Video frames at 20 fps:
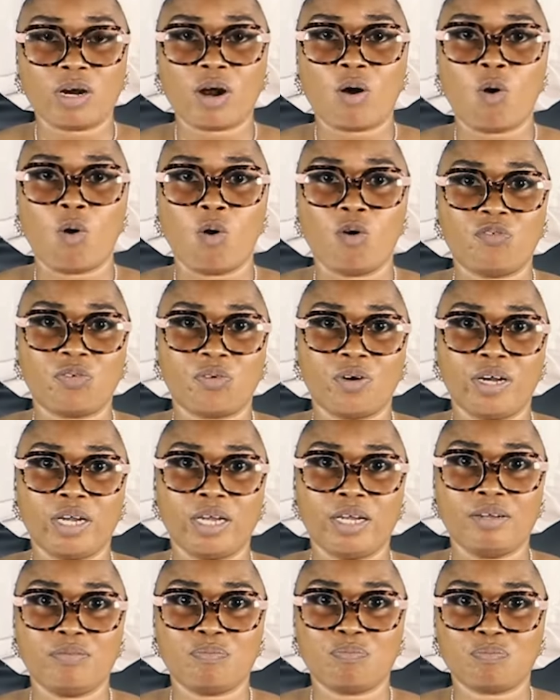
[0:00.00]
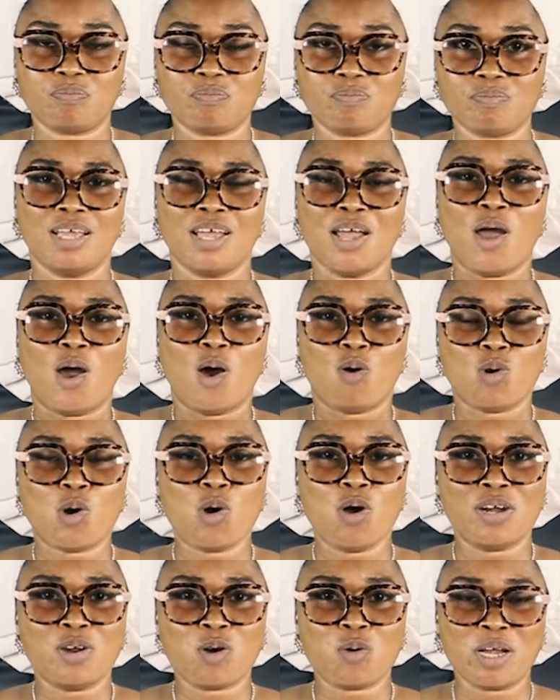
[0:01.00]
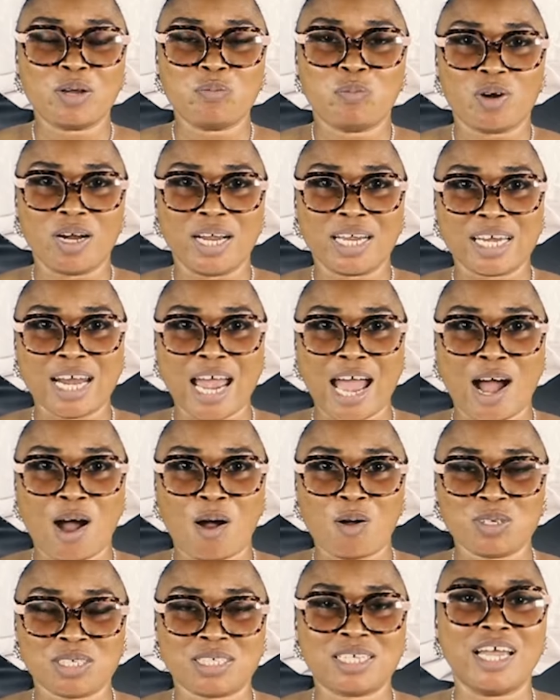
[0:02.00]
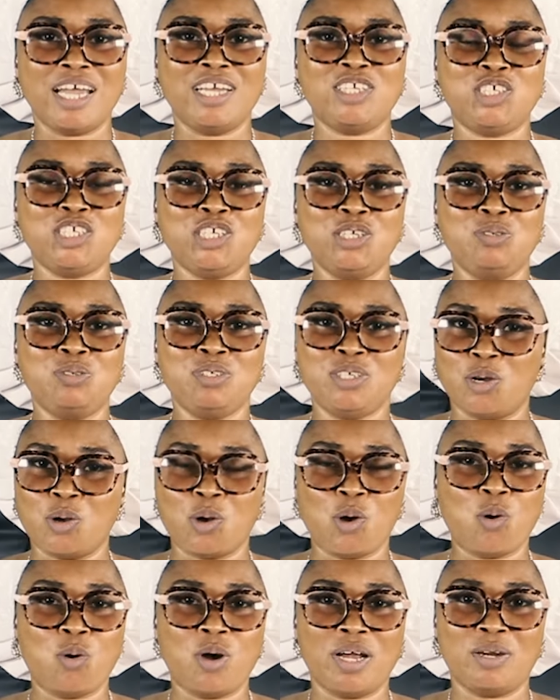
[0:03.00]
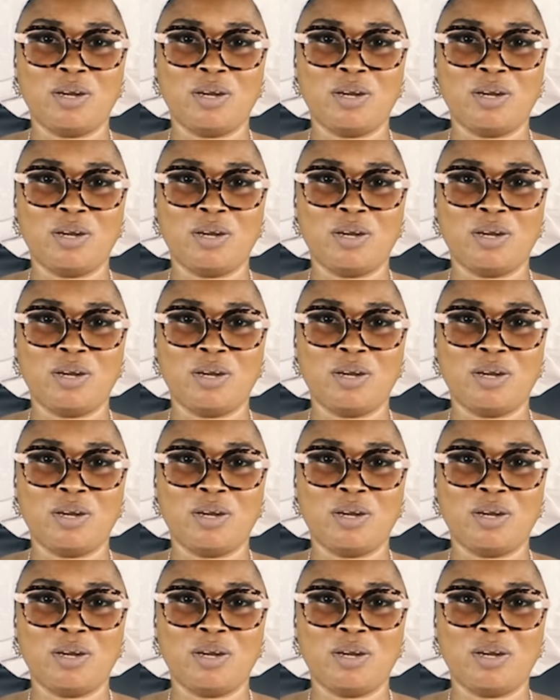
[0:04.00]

recovery. We're going to a quick break now. Stay tuned. Don't go